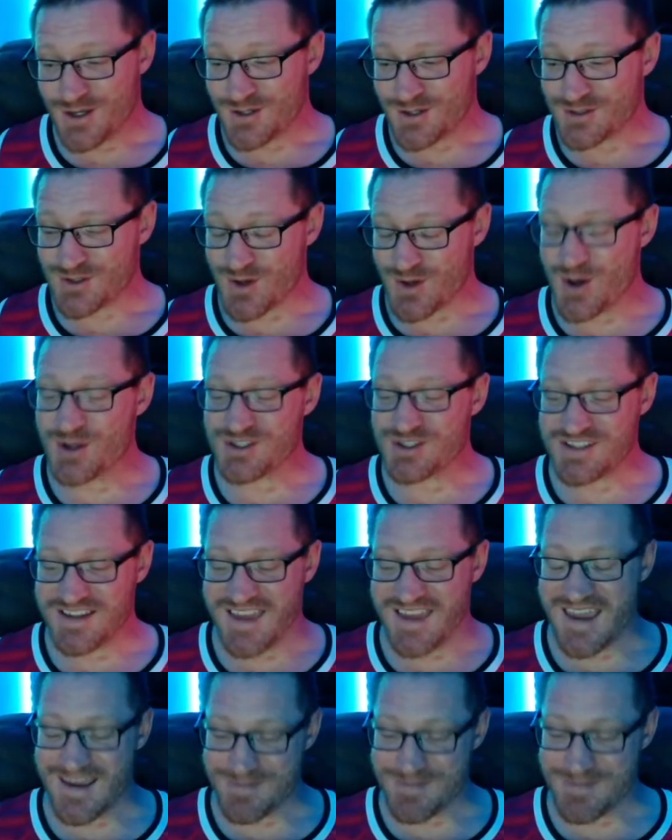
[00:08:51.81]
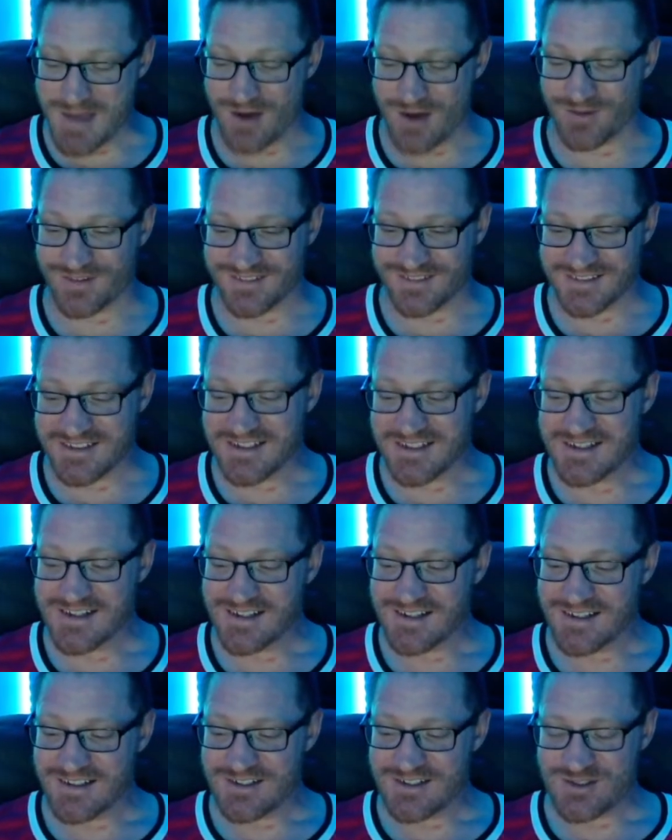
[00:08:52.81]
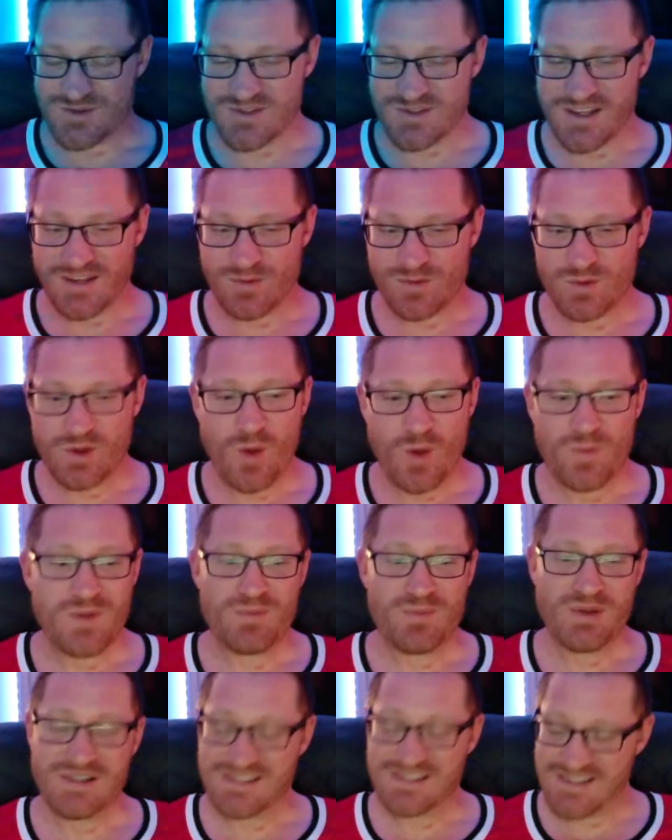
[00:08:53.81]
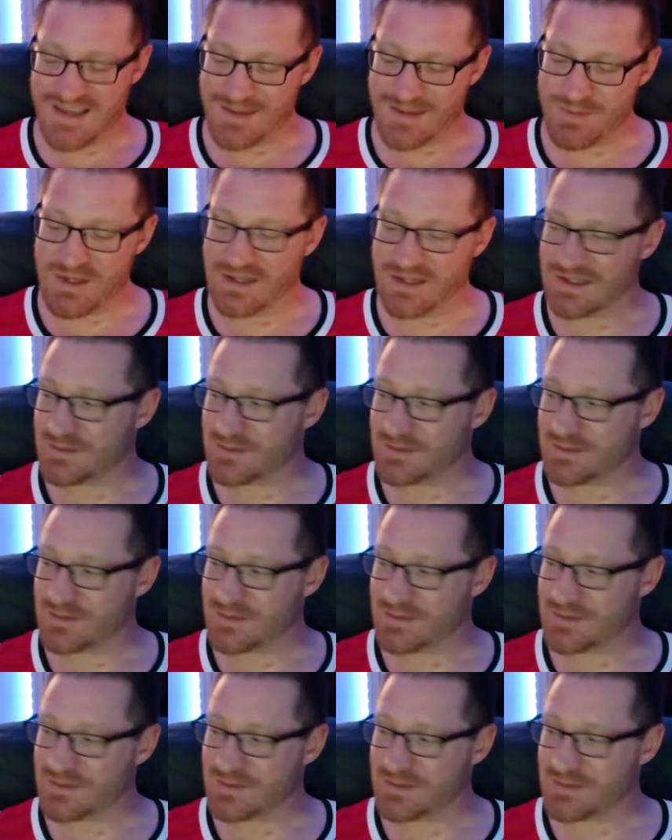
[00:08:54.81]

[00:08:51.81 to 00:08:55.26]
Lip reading: so she came out and she was like, "Well, don't be pissy at me."